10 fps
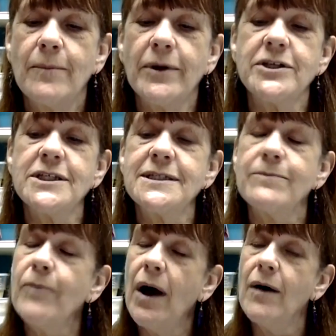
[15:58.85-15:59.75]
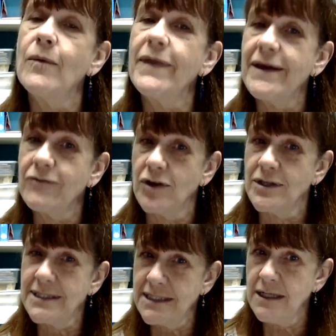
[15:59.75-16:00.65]
but just a part where they've got
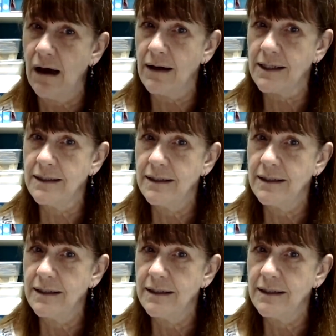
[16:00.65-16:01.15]
stuck,